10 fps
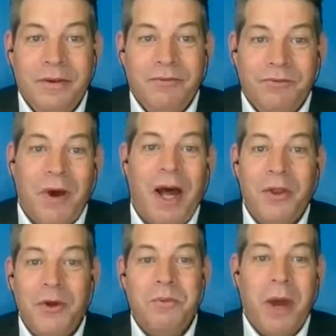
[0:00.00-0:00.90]

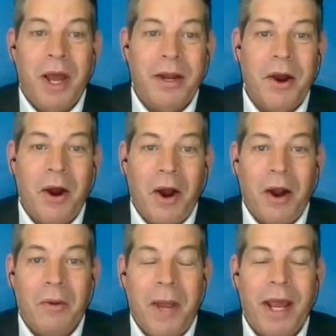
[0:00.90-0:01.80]
followed my
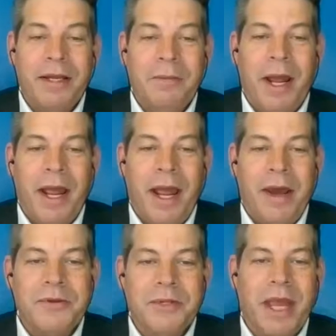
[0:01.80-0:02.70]
car back to my
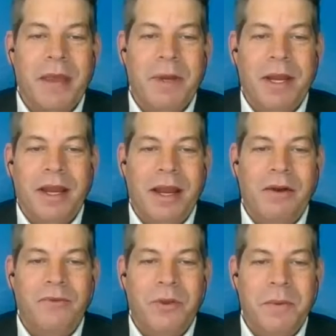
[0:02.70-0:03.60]
house and came in and
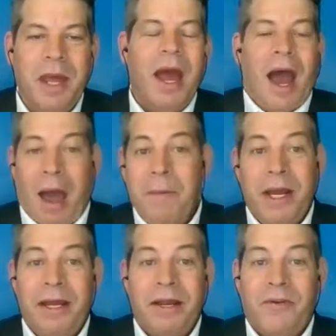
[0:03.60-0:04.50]
interviewed me. I'm in
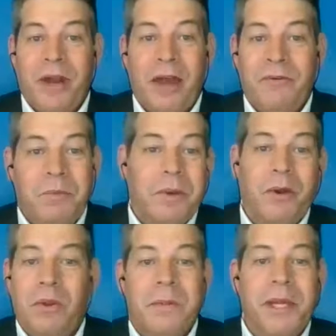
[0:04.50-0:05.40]
a different outfit, but
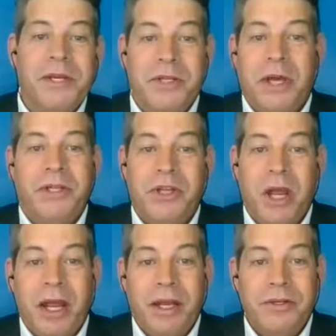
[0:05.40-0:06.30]
only because I
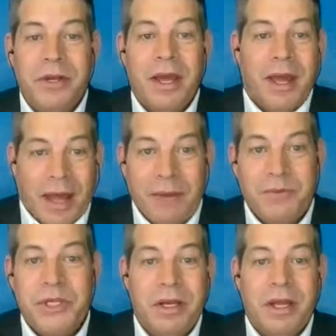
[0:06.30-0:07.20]
changed. I'm
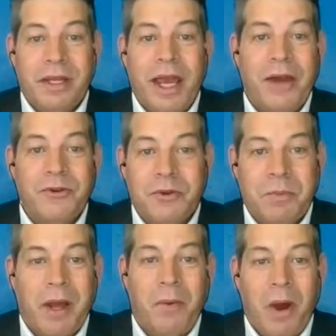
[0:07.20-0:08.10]
sitting on the couch with
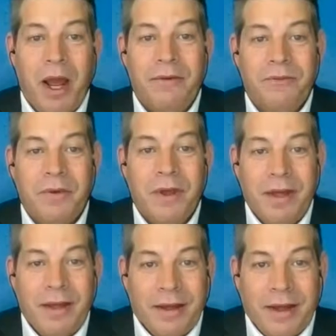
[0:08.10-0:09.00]
my wife,
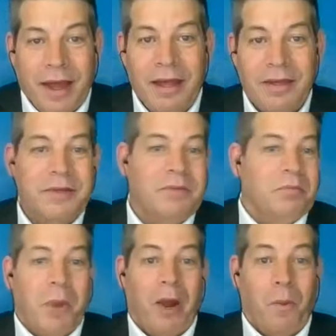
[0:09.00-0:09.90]
and
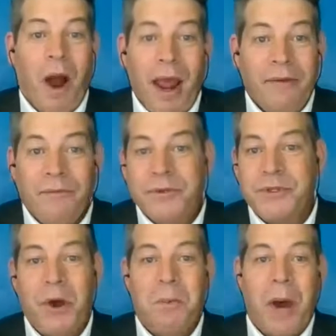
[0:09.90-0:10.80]
my wife is
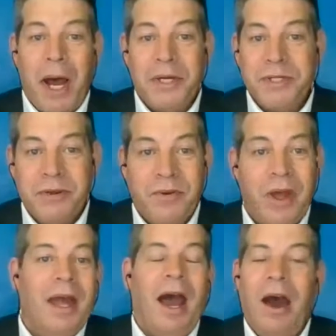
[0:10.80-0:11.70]
all positive.
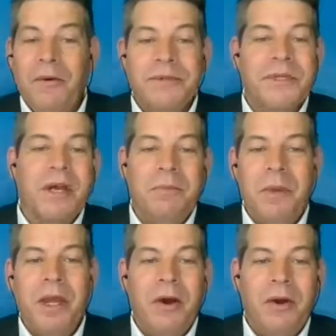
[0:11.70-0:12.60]
Oh, it's going to
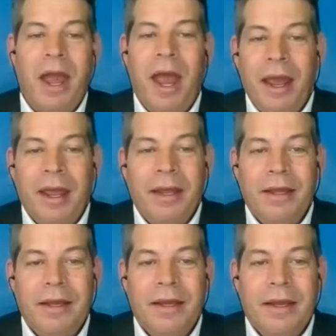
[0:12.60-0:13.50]
be okay.
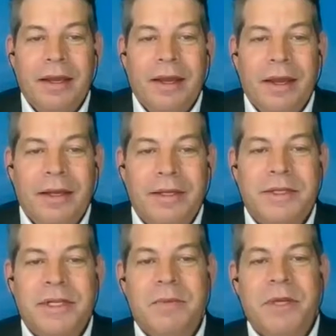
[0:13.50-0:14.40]
And you
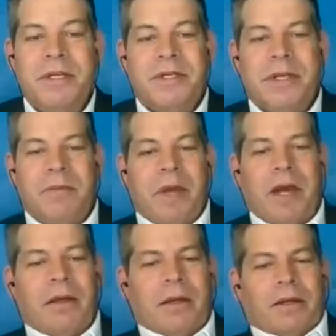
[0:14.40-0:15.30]
see me just sitting
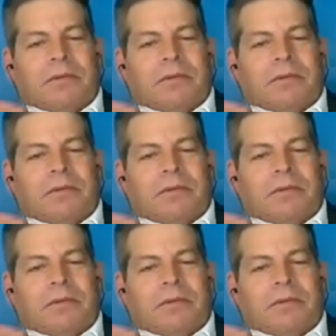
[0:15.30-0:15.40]
back like,